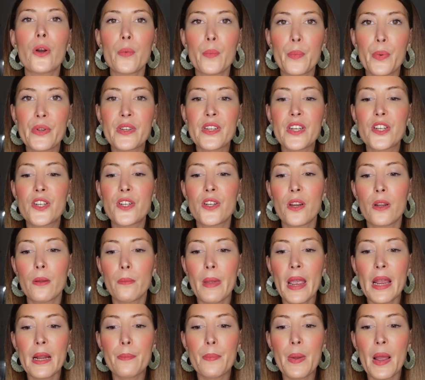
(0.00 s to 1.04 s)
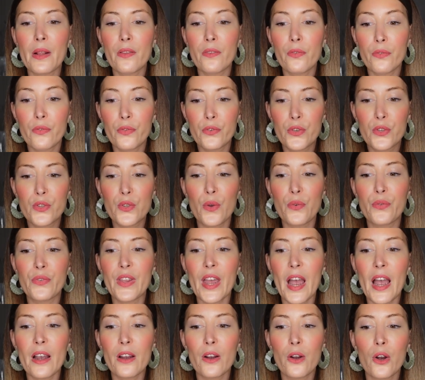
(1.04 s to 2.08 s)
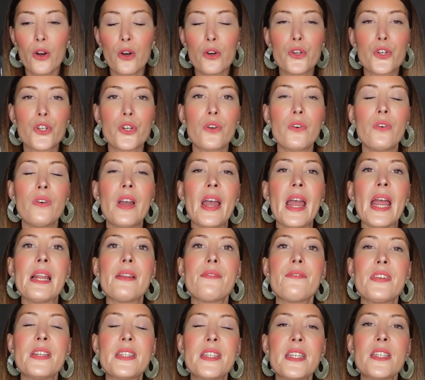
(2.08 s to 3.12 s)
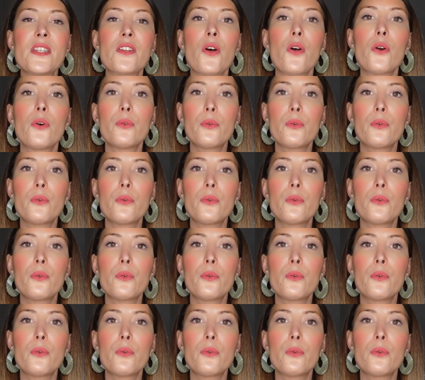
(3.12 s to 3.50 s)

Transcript: composition made by Sophia Grosjean, and this is a